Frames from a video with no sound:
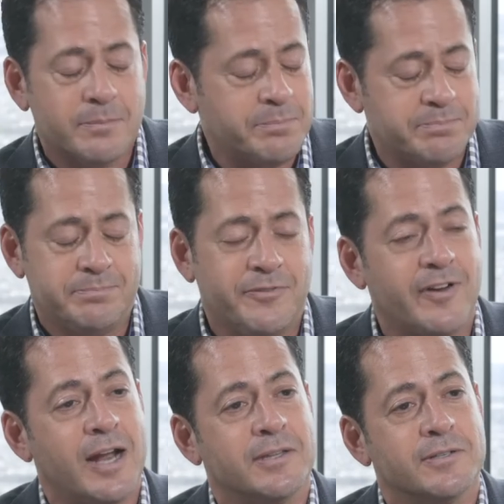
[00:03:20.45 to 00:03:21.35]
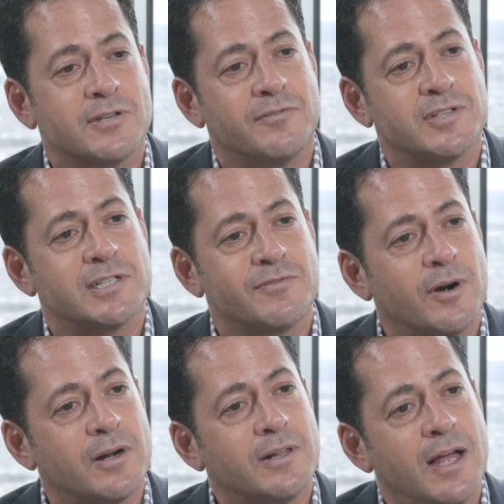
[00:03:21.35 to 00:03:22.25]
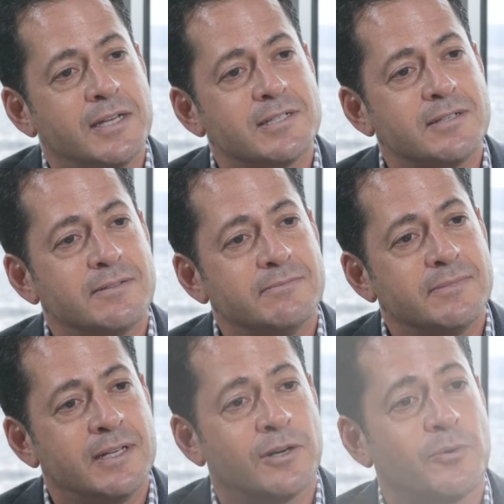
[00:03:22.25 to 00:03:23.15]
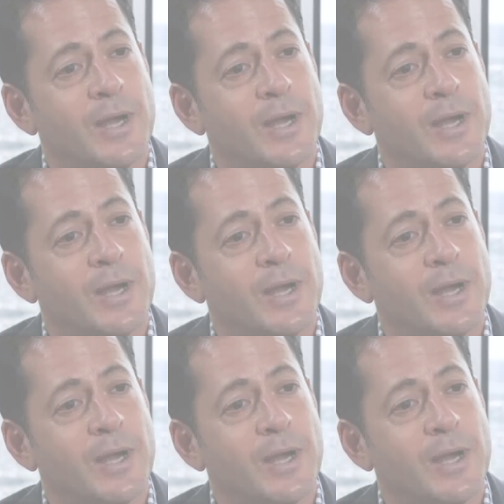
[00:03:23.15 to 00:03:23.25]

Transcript: we're providing those services for our clients in a